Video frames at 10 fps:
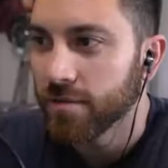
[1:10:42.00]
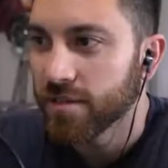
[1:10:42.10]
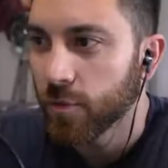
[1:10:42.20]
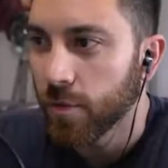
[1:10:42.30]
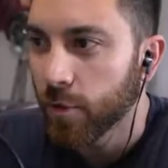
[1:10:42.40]

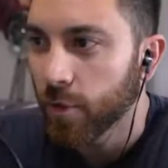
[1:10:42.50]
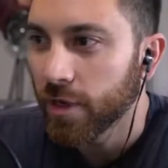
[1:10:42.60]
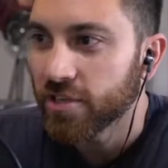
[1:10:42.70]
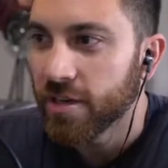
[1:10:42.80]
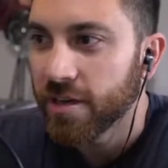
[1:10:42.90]
one more
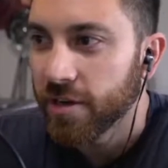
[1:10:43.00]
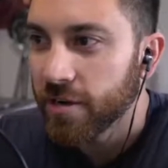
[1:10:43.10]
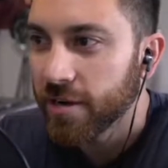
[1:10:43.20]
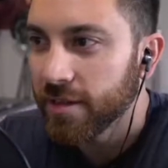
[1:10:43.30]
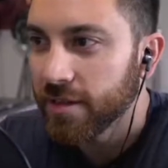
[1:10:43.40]
question on
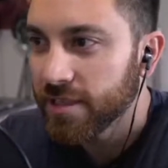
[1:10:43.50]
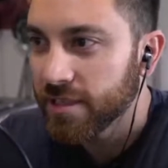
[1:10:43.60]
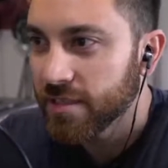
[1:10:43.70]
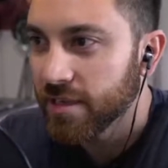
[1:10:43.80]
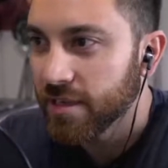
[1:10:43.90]
here at
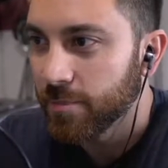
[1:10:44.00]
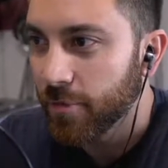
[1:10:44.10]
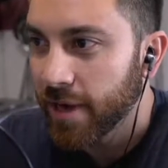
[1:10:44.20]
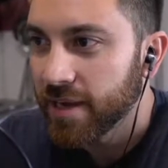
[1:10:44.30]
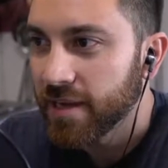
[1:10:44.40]
least.
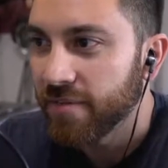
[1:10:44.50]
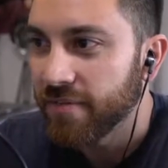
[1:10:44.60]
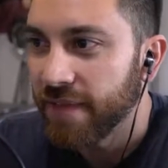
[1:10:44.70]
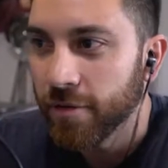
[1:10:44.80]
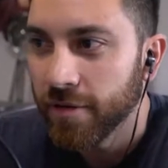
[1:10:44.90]
Brandon
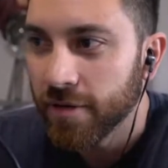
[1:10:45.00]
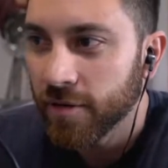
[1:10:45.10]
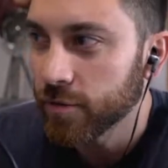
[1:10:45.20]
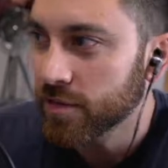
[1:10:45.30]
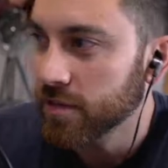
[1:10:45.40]
Fountain,
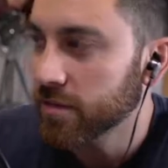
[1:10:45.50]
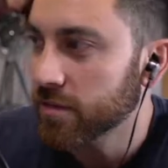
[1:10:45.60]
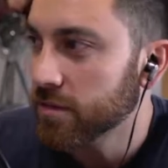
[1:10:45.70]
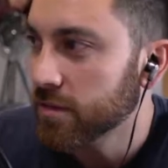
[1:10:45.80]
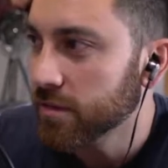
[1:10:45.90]
who's
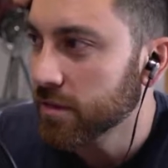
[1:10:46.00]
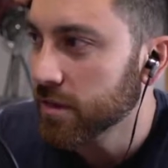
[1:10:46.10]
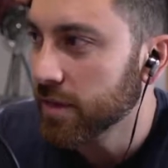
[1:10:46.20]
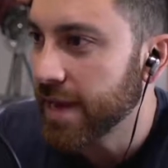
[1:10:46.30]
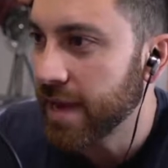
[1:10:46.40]
an
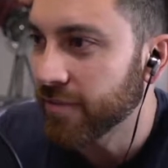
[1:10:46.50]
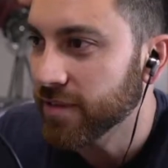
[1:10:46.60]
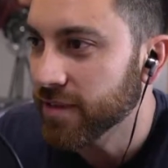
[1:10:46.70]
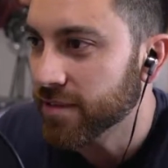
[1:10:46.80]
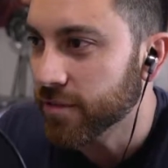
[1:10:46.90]

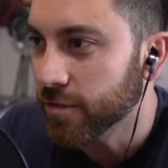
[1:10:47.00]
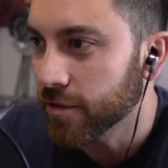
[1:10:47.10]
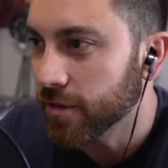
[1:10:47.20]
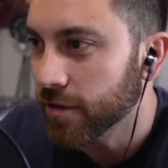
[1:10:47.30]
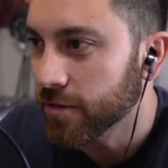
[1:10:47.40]
avid listener
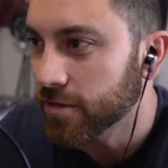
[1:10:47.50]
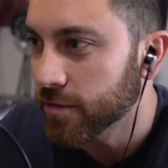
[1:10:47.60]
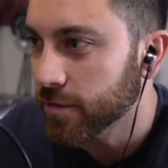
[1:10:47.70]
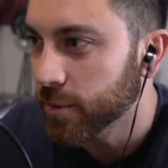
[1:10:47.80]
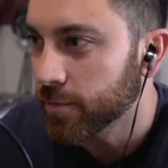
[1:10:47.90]
of ours,
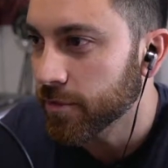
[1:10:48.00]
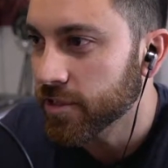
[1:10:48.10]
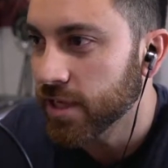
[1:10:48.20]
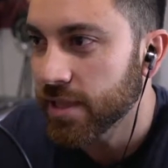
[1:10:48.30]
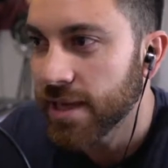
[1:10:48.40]
so we
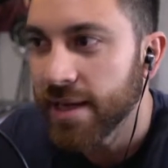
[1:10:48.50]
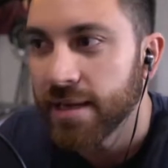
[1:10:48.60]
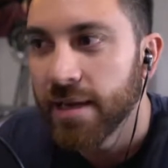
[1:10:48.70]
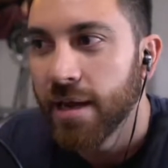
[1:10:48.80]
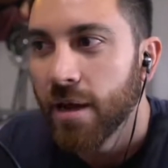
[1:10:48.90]
appreciate
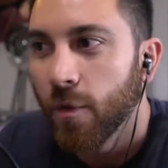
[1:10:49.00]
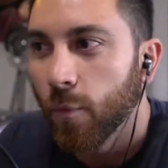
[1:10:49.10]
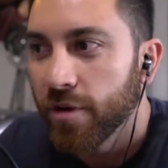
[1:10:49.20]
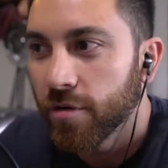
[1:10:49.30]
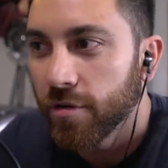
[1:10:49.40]
that.
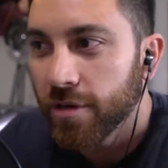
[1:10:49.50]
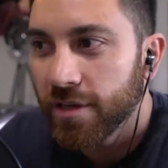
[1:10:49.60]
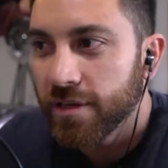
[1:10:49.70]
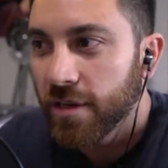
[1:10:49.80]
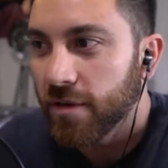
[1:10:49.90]
When you're
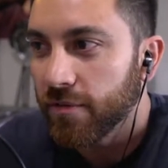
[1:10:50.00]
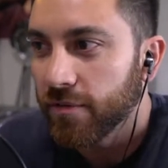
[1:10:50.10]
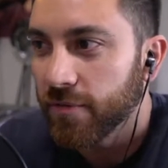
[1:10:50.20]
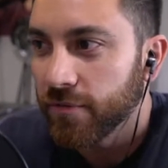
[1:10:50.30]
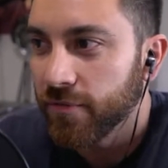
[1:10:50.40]
looking
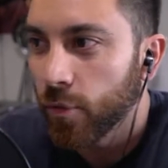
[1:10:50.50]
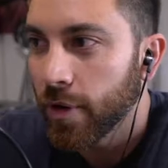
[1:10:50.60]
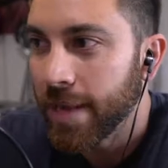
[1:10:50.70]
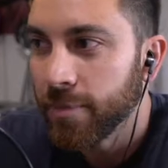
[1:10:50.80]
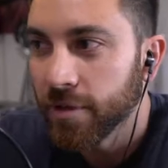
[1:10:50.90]

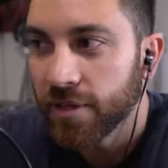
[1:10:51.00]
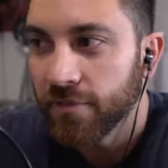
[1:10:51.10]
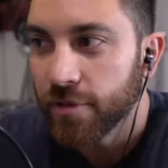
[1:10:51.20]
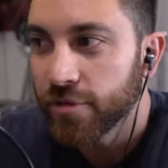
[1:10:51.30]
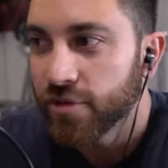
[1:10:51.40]
for a building
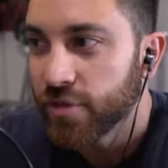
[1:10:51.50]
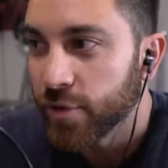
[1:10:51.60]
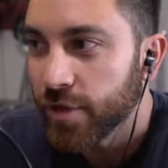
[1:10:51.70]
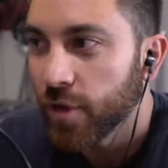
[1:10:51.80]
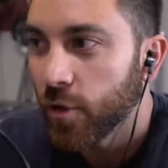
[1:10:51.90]
for your
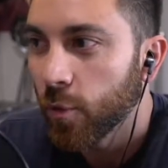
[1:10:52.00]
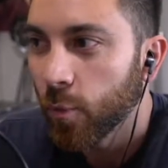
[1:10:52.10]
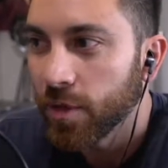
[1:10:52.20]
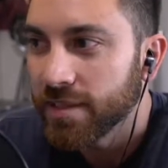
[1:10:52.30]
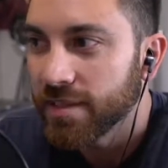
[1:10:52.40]
studio,
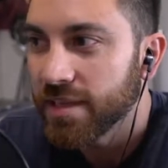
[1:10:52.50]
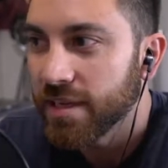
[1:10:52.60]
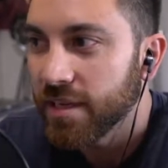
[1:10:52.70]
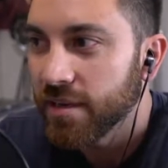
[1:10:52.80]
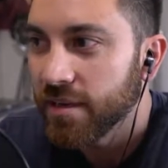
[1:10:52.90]
what does it
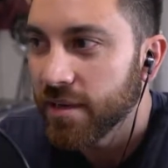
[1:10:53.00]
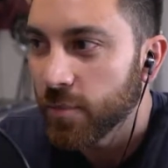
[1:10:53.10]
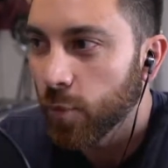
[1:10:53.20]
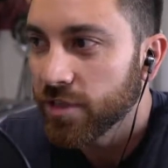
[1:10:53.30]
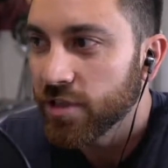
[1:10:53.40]
need?
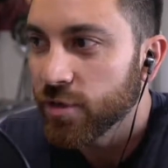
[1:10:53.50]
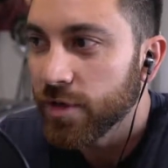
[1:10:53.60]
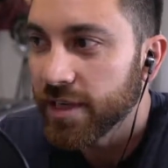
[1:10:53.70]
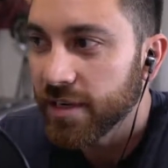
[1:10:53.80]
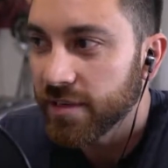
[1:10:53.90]
What do you
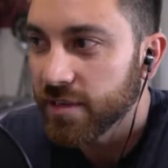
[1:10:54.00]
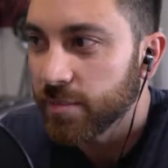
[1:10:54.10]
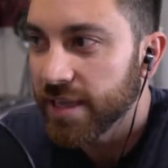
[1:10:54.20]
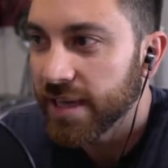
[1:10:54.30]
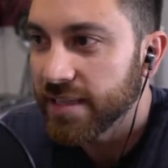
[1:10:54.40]
need it to
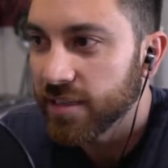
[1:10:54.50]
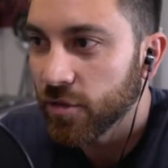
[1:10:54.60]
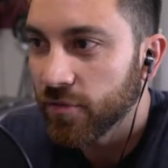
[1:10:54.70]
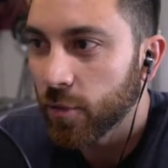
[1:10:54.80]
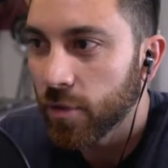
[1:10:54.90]
be
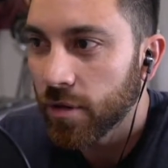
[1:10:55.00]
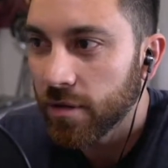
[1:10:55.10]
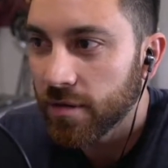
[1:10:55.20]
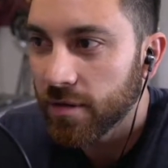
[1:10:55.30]
ideal for?